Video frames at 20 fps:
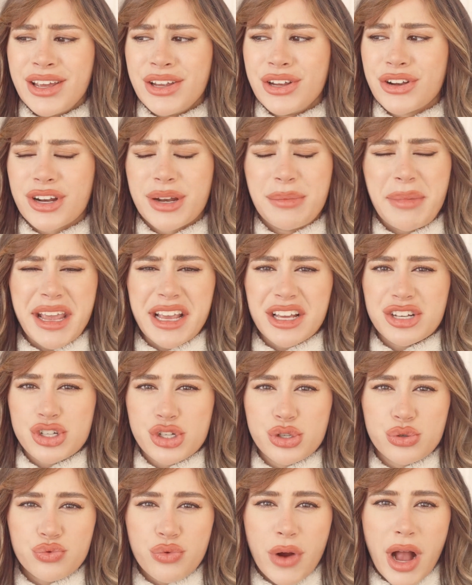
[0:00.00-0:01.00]
you're gonna make it
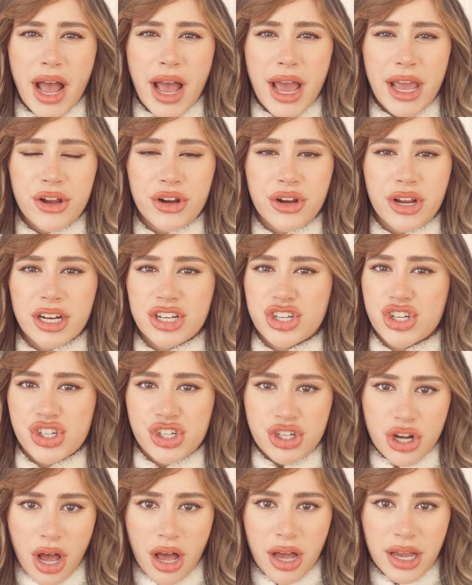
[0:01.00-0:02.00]
dry, you're gonna
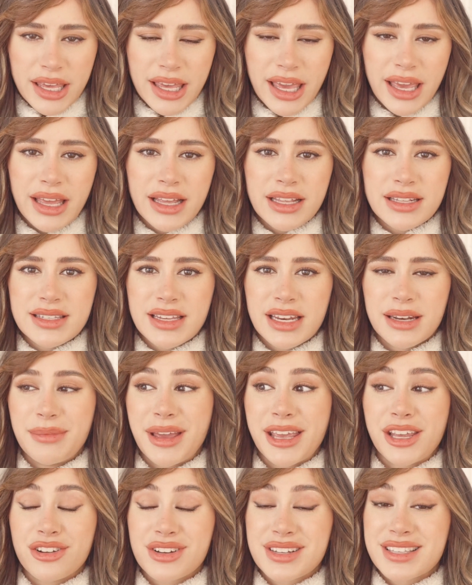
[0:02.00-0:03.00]
shock it, it's gonna
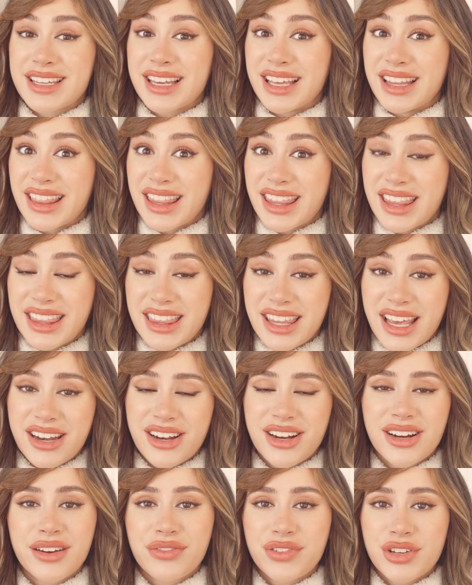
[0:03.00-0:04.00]
make your skin
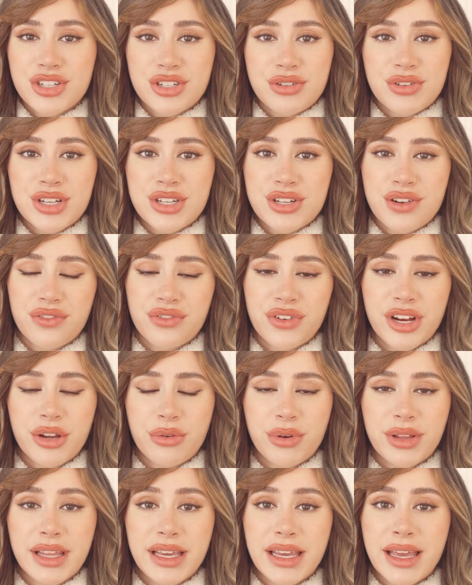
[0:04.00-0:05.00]
thinner if you do it too
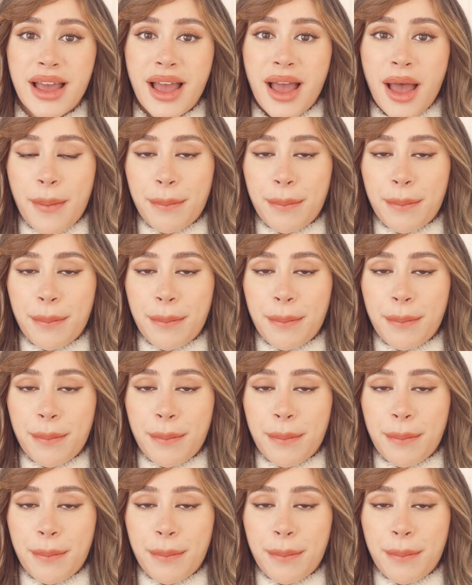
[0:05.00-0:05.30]
frequently.